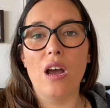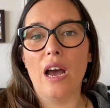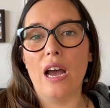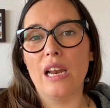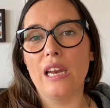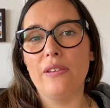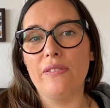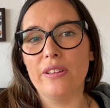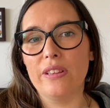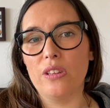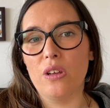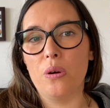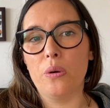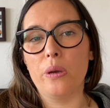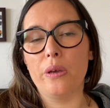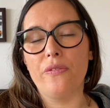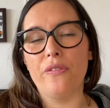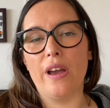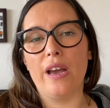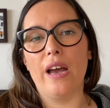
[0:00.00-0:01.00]
and even though
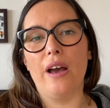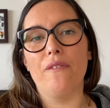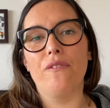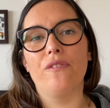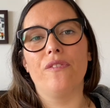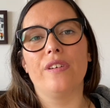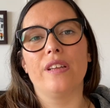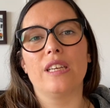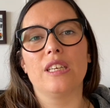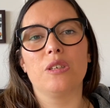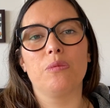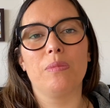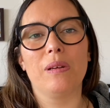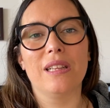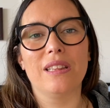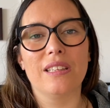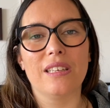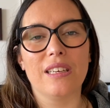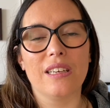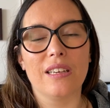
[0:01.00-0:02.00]
if I have finished
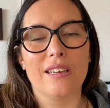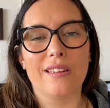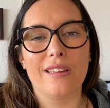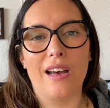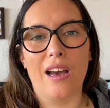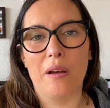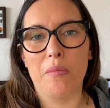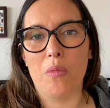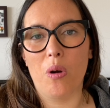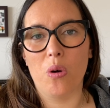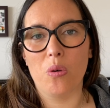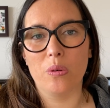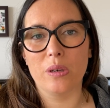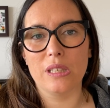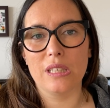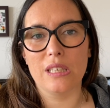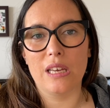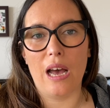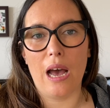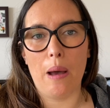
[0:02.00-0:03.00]
building it, I'm
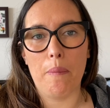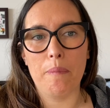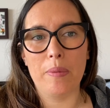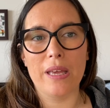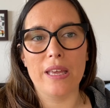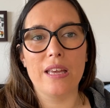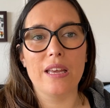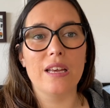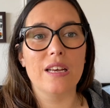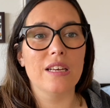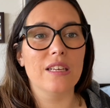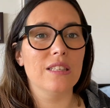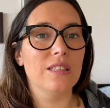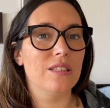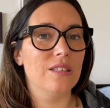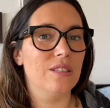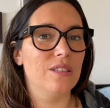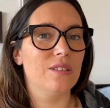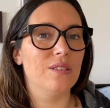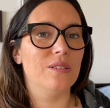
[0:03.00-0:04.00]
always happy
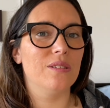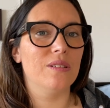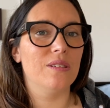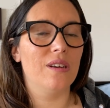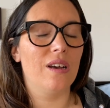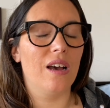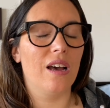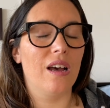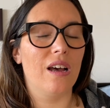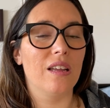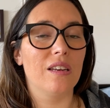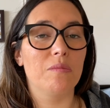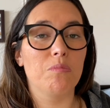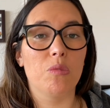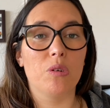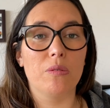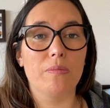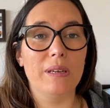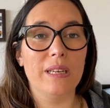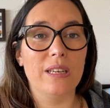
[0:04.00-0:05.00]
to add
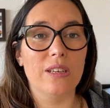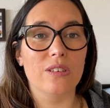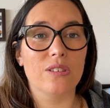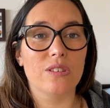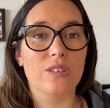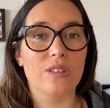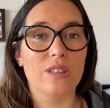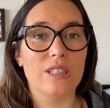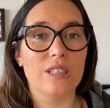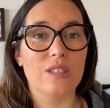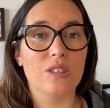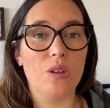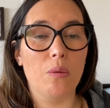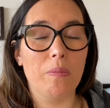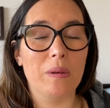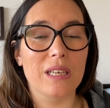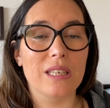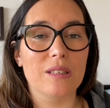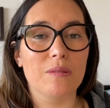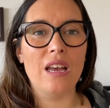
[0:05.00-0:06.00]
more videos on these
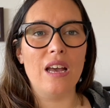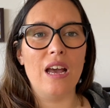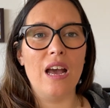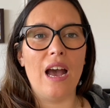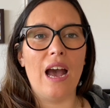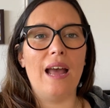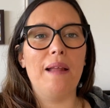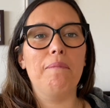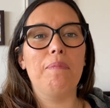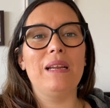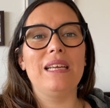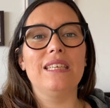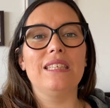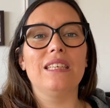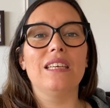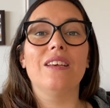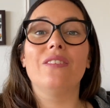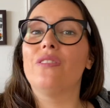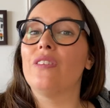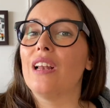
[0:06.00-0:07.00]
topics. And
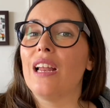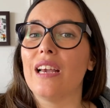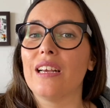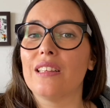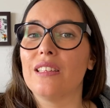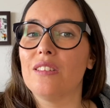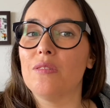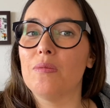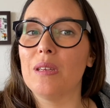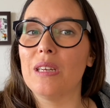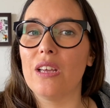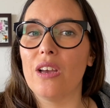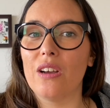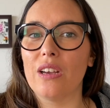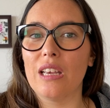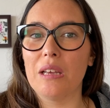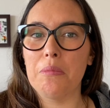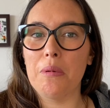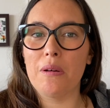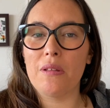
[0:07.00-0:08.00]
please, if you like this
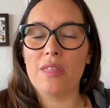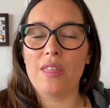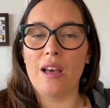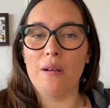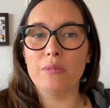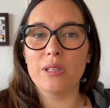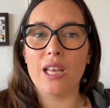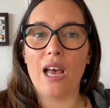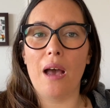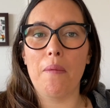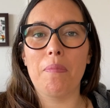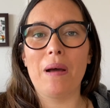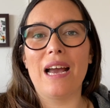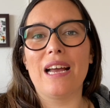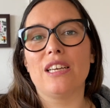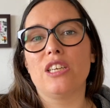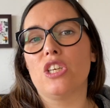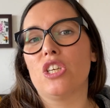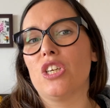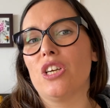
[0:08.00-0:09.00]
video, give a thumbs up
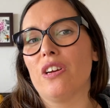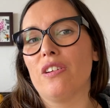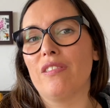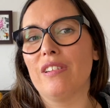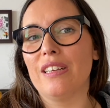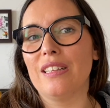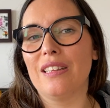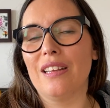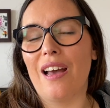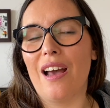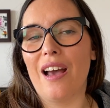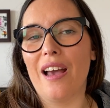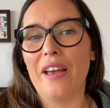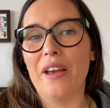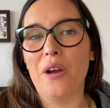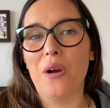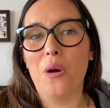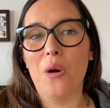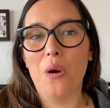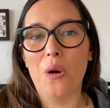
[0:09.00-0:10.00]
and share it. I
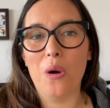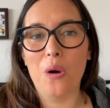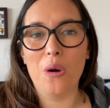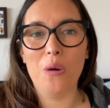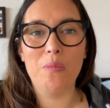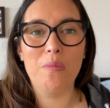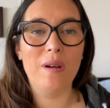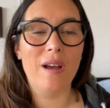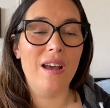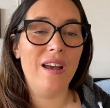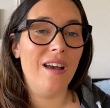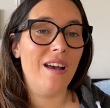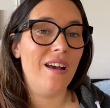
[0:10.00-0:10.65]
hope